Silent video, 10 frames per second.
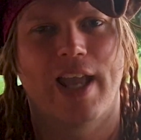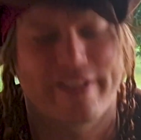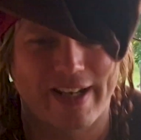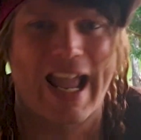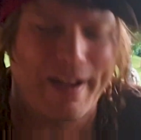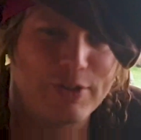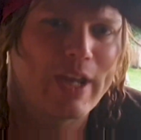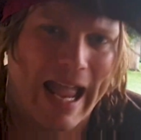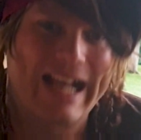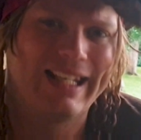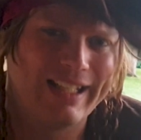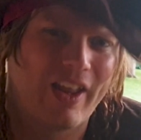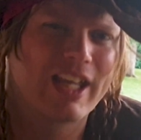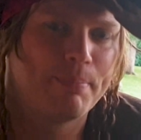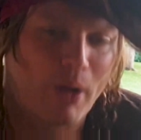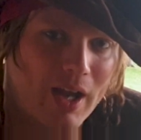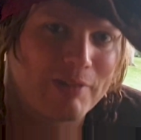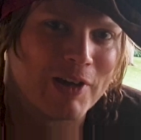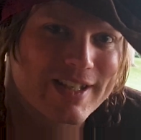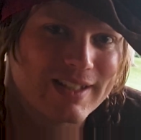It's going to have you cackling like a
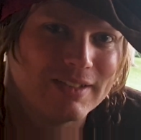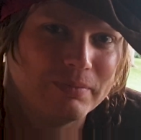pirate.